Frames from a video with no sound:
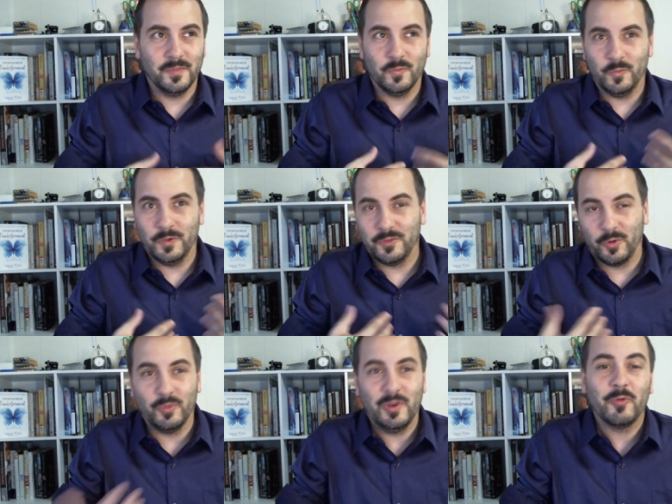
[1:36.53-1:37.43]
Restored
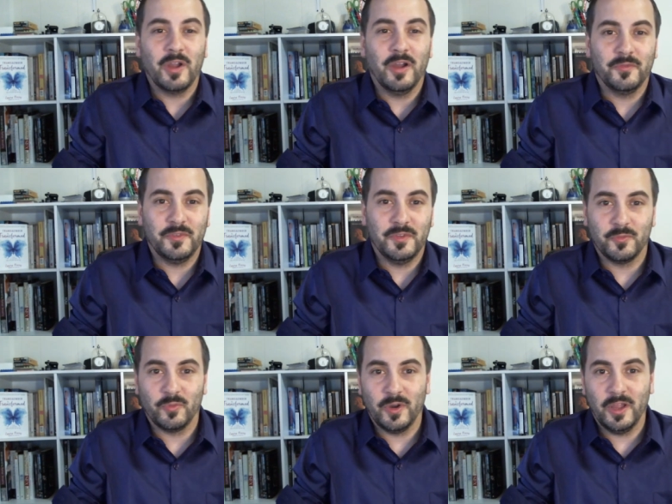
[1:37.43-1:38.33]
Hope Network conferences
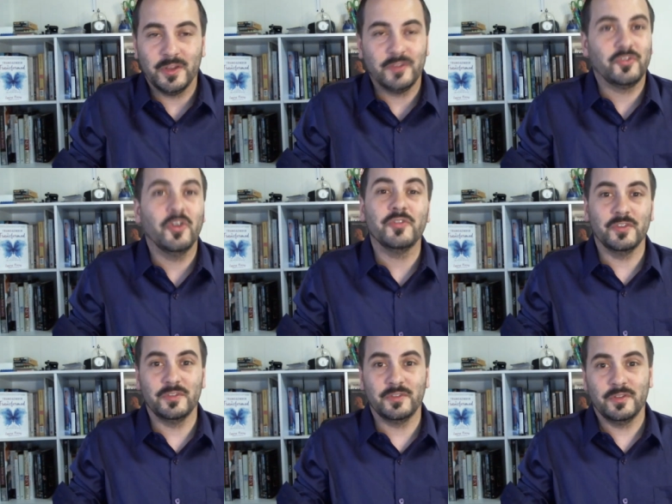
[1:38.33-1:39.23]
were held at
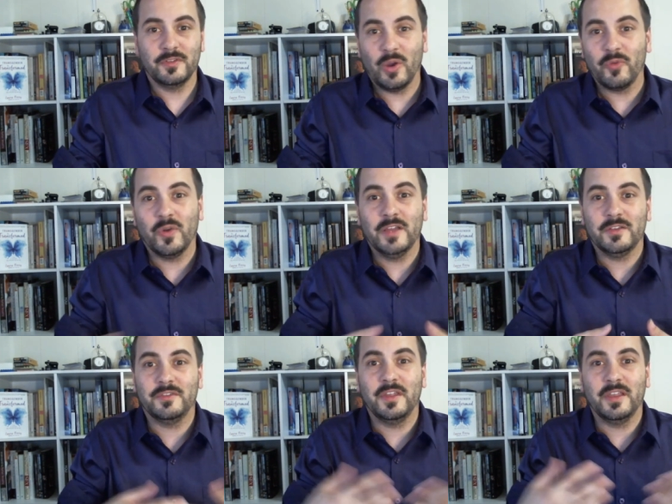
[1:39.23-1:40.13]
churches, so everyone had to
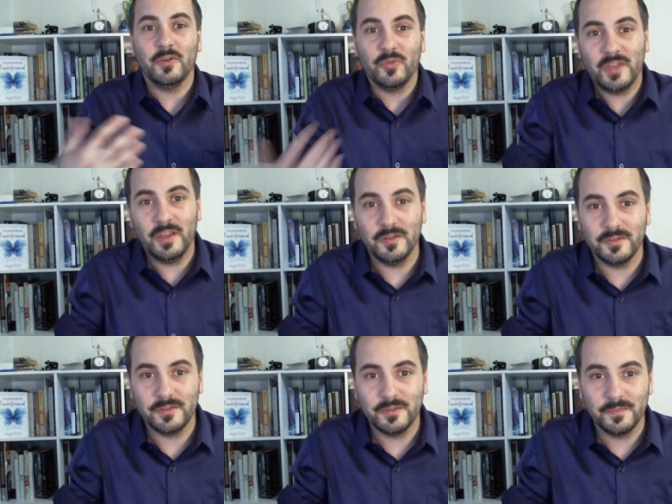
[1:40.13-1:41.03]
stay in
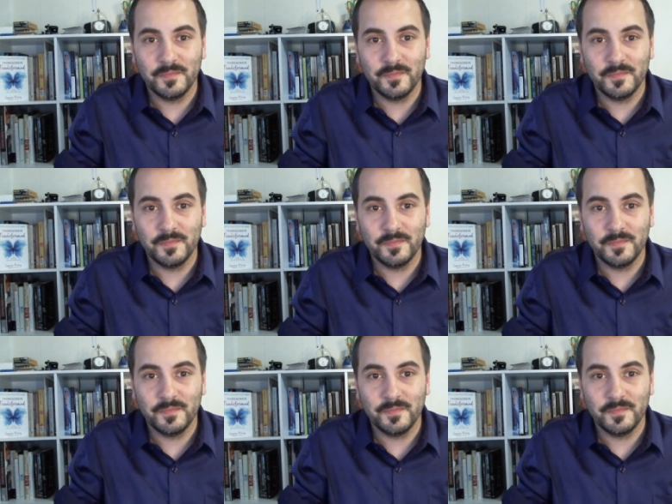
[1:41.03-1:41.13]
hotels.